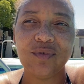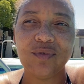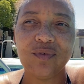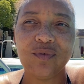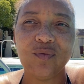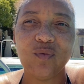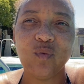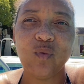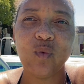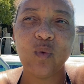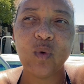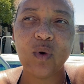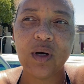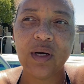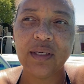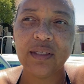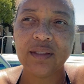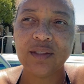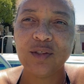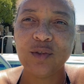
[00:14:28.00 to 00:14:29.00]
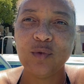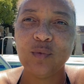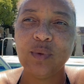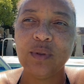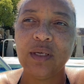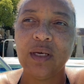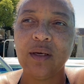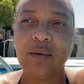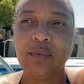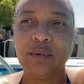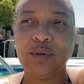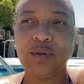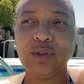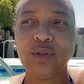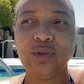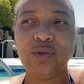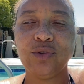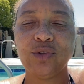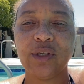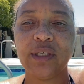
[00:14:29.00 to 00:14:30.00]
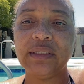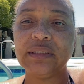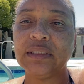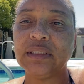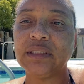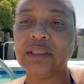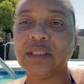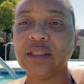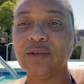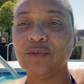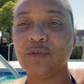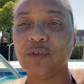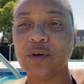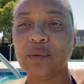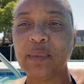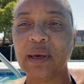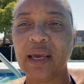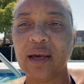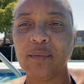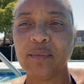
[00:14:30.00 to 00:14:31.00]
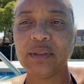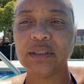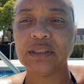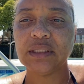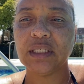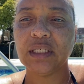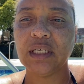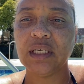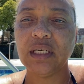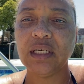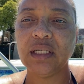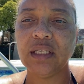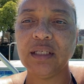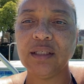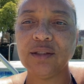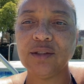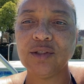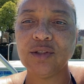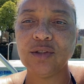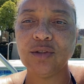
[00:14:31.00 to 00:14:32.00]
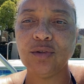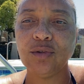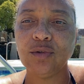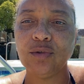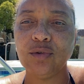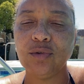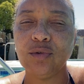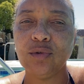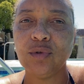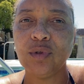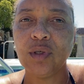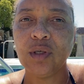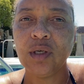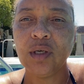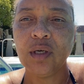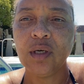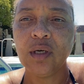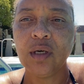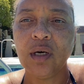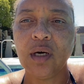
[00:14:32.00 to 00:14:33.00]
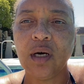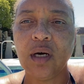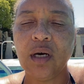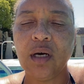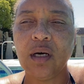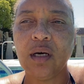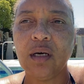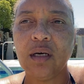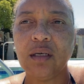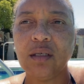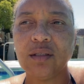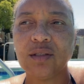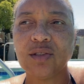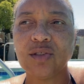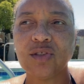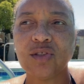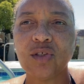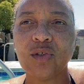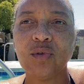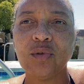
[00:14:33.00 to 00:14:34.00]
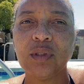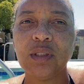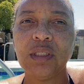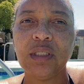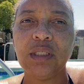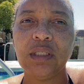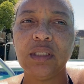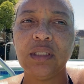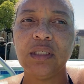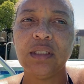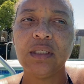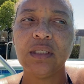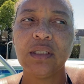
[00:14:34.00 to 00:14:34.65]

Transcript: want to be able to transition from Amazon into solely